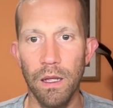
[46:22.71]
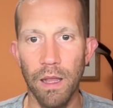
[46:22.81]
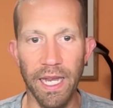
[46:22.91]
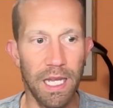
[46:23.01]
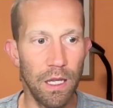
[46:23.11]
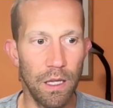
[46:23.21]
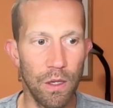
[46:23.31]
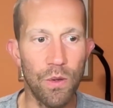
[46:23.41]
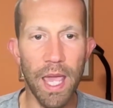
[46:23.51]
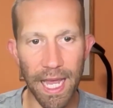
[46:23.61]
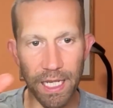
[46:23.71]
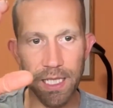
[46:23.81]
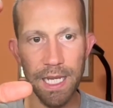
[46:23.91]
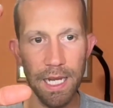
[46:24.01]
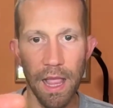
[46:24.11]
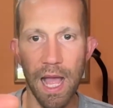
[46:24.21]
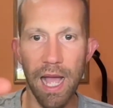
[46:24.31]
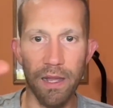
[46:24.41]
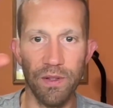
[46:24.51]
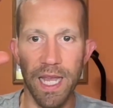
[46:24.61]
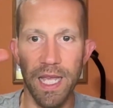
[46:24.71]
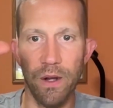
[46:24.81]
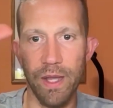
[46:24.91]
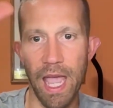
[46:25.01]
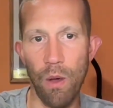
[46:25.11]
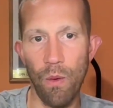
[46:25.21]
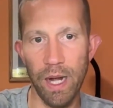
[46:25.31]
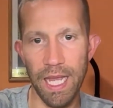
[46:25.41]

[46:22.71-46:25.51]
like, you can't see a clock of saying, okay, I want to